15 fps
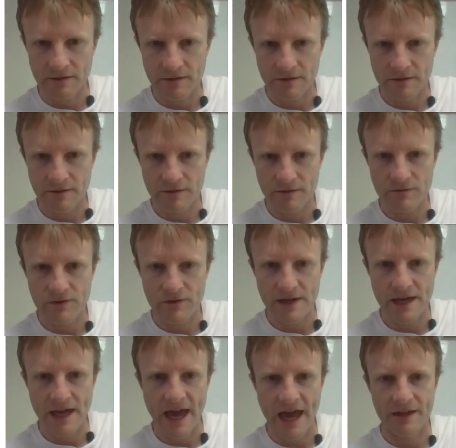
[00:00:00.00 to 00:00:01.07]
This is V
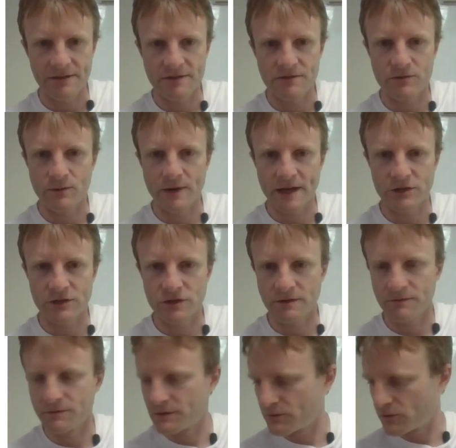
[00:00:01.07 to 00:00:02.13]
hat, the direction of the
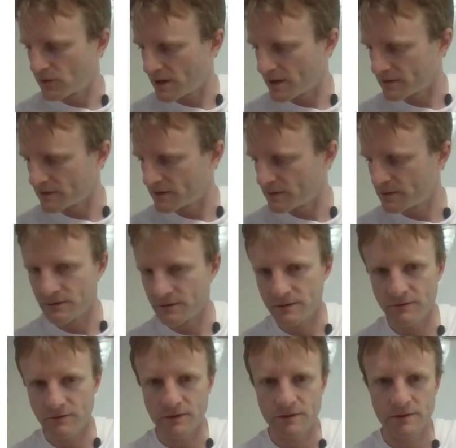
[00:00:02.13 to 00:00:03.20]
velocity we do the
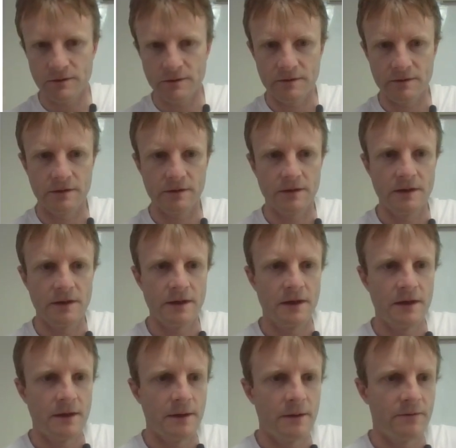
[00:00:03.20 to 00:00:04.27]
boost.
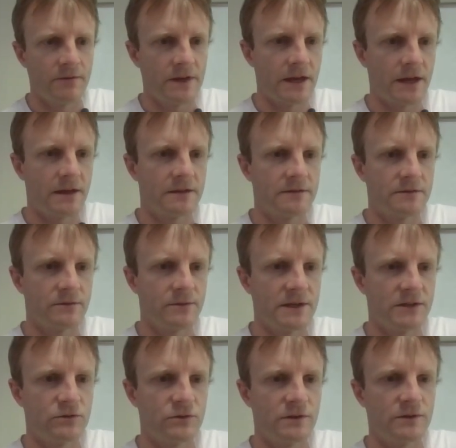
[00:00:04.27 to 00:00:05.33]
V hat, so we
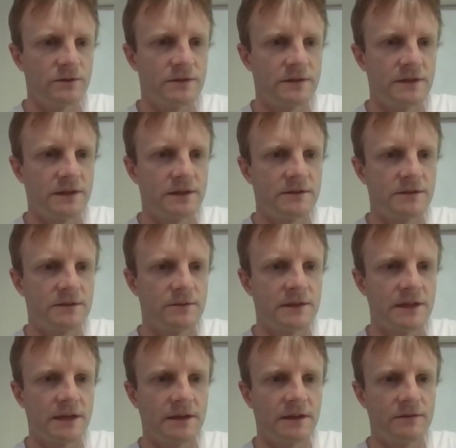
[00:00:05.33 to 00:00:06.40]
introduce these two
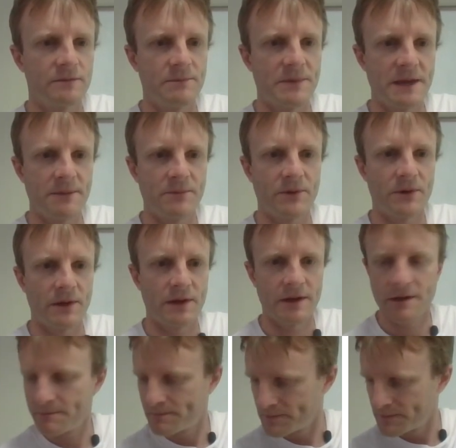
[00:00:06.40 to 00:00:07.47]
things. B
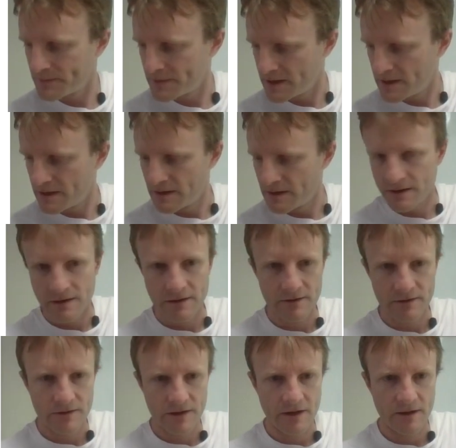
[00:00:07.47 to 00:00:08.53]
prime is
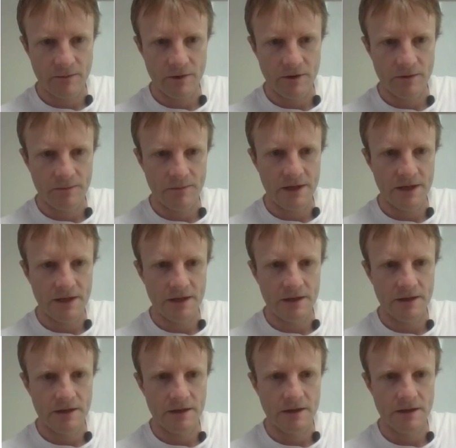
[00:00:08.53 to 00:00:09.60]
gamma B
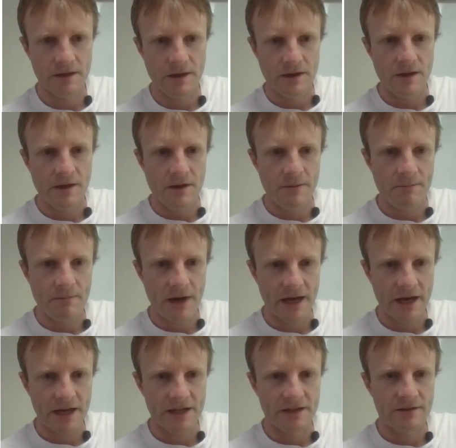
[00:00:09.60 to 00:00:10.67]

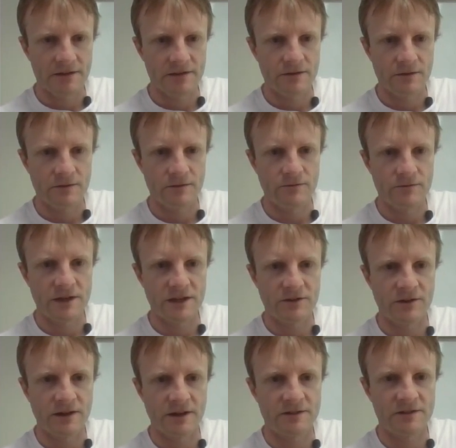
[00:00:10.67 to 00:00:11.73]
minus V
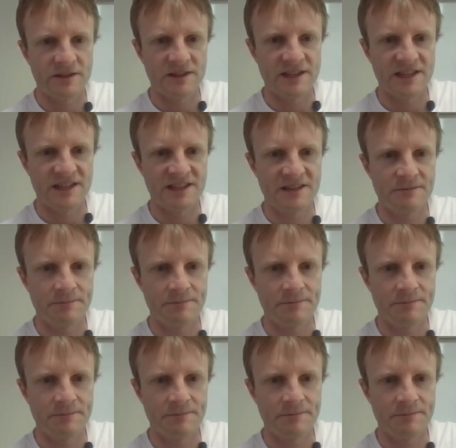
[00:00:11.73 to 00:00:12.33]
cross E.